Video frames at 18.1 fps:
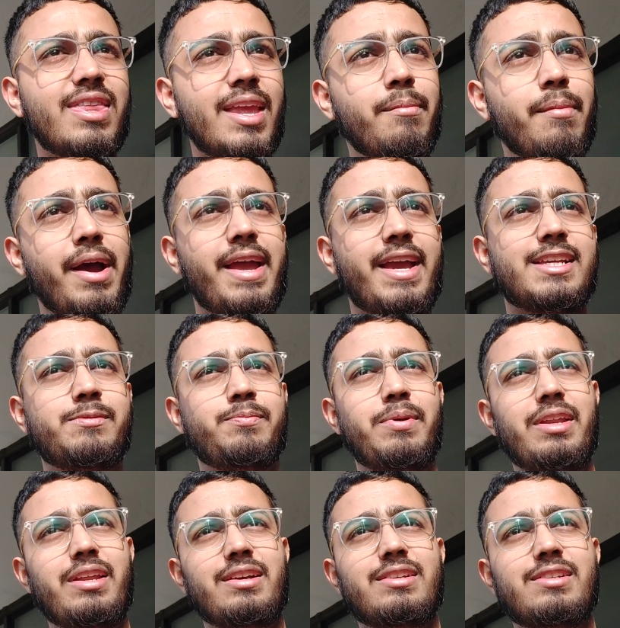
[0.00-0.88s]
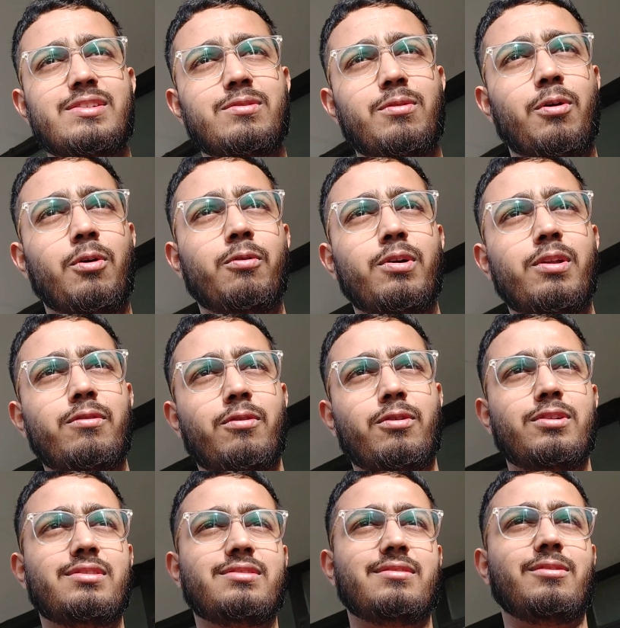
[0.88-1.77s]
my experience
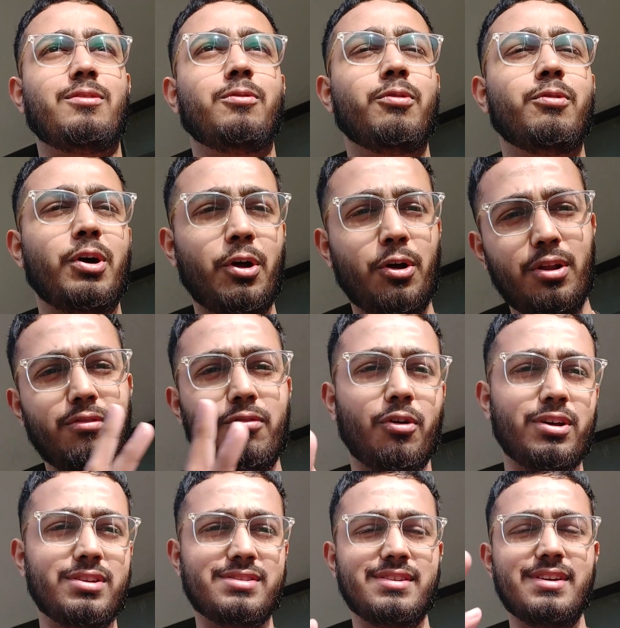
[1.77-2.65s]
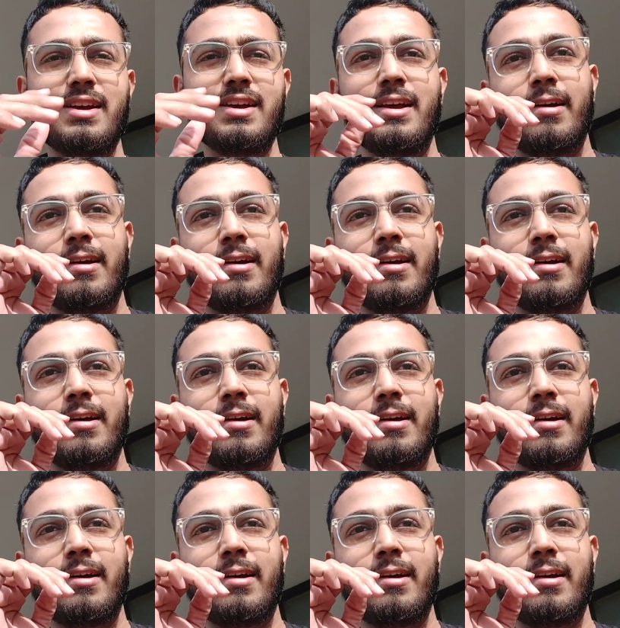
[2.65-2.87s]
overall was